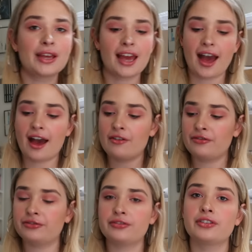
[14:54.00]
we
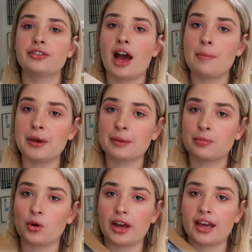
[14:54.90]
have a big
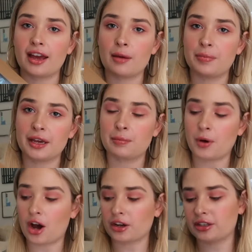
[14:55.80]
boy, a big
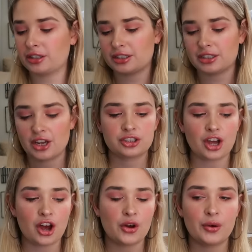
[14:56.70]
box.
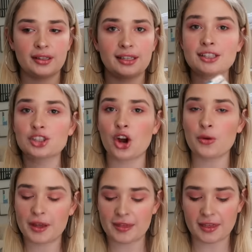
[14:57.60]
So let's
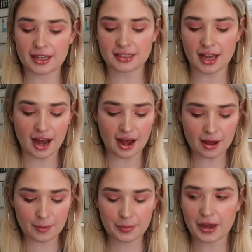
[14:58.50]
open this
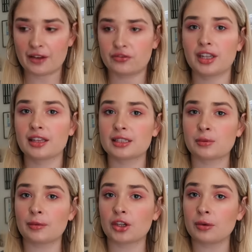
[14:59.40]
up. I feel like there's
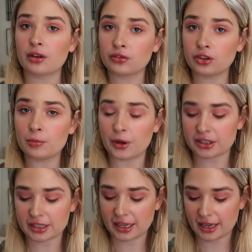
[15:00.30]
probably gonna be a few
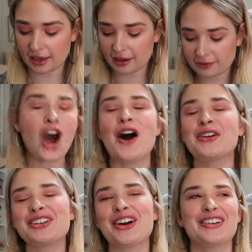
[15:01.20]
books in here.
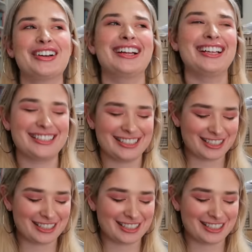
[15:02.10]
Oh no, it